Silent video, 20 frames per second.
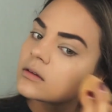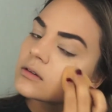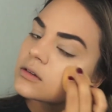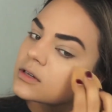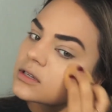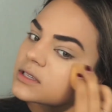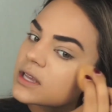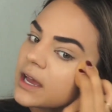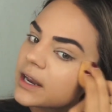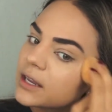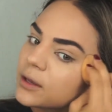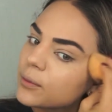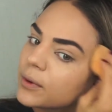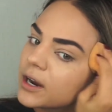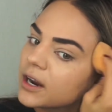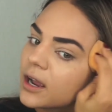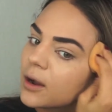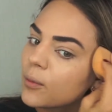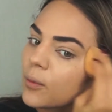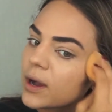just
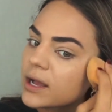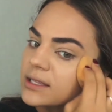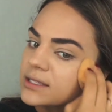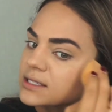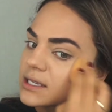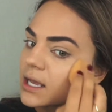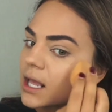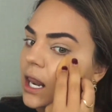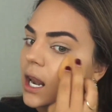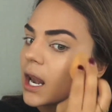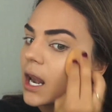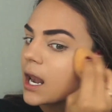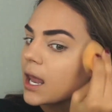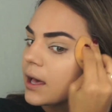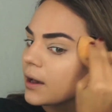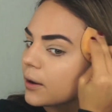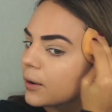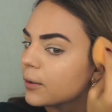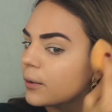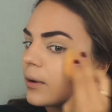anywhere I want to
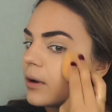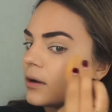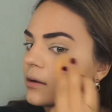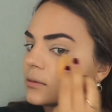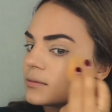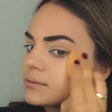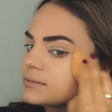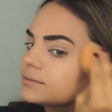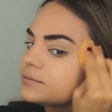glow.